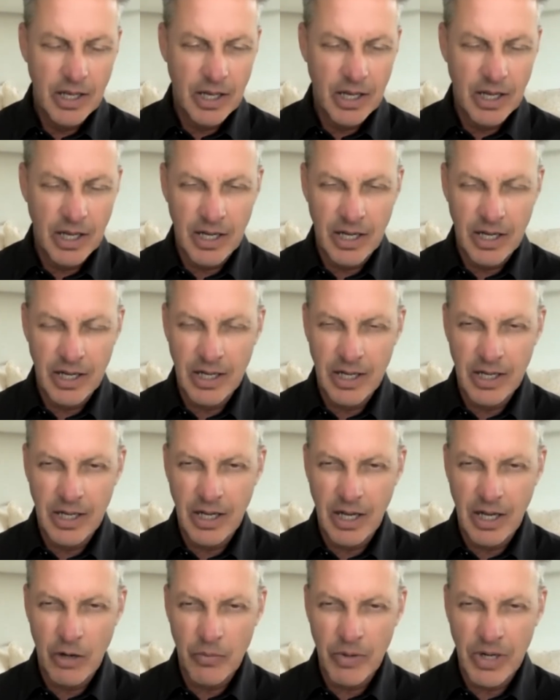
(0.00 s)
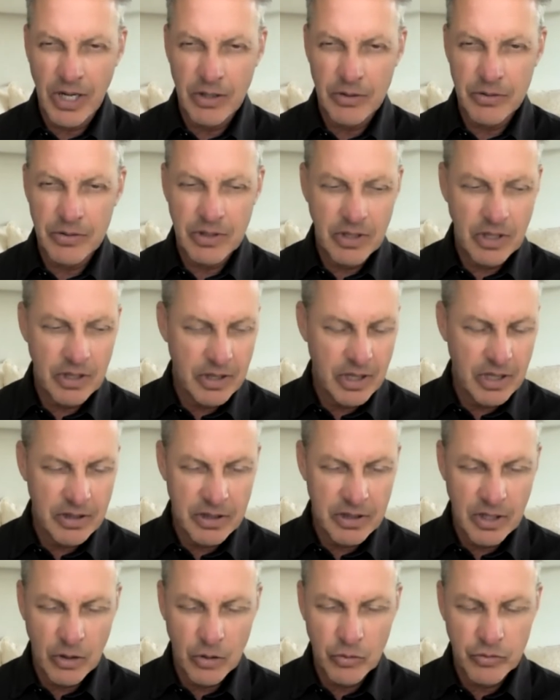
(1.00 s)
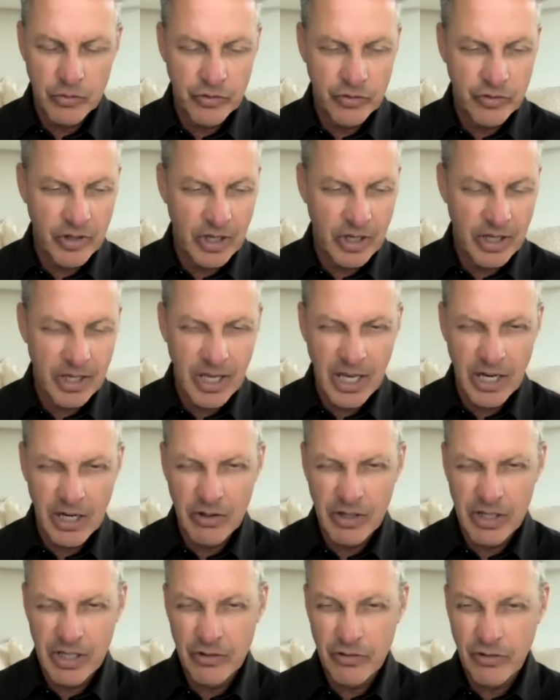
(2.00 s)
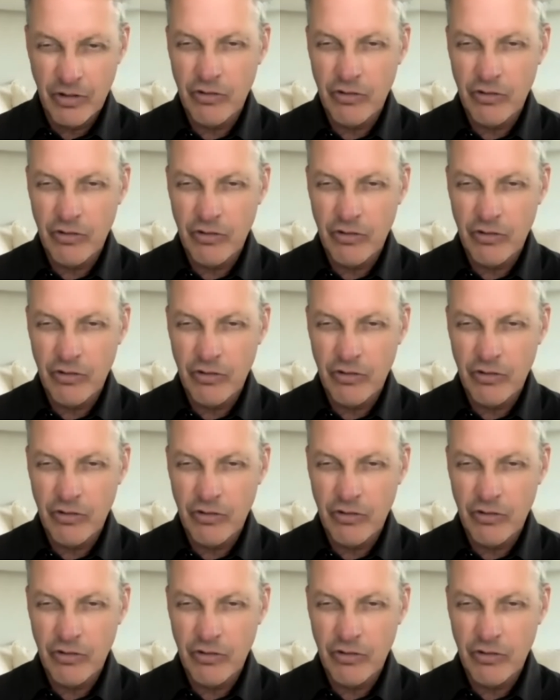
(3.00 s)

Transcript: around those areas.